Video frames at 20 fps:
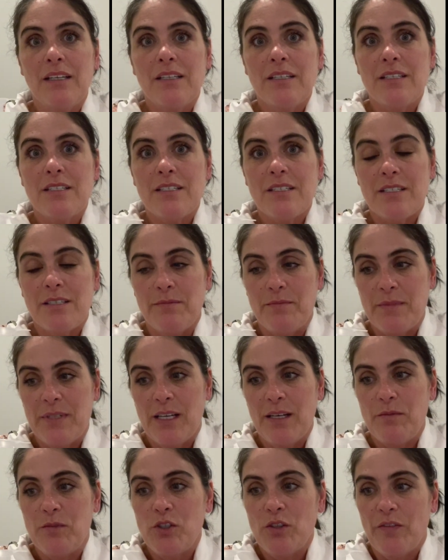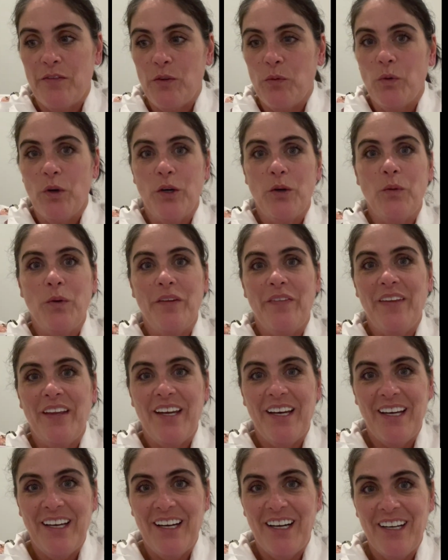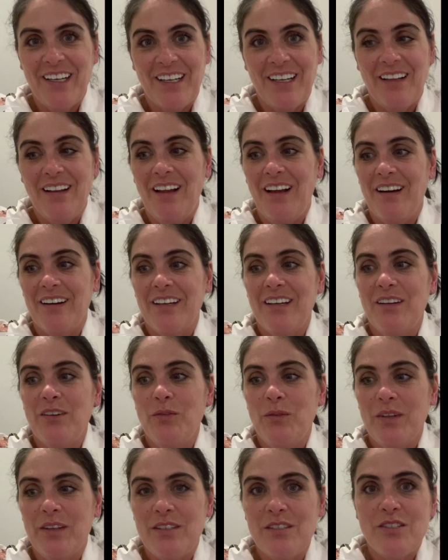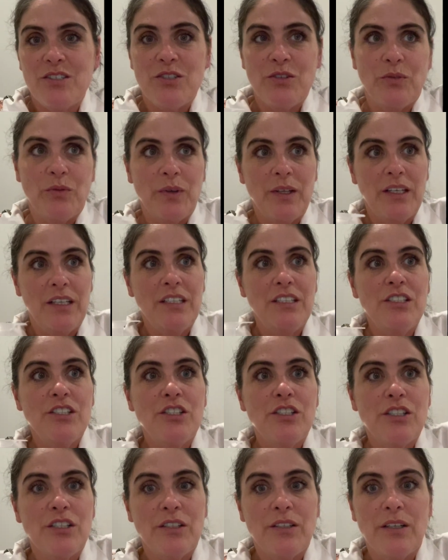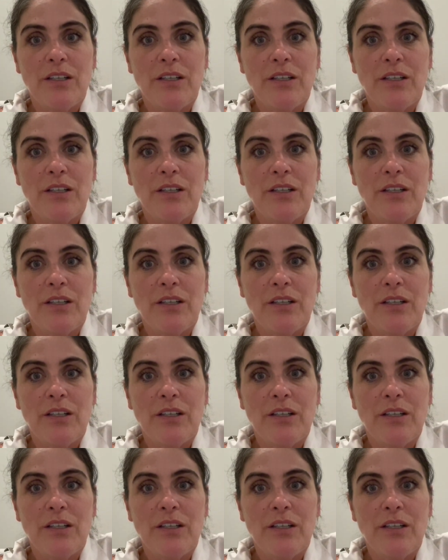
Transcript: Sometimes you'll have to work with it and unclog it with the syringe.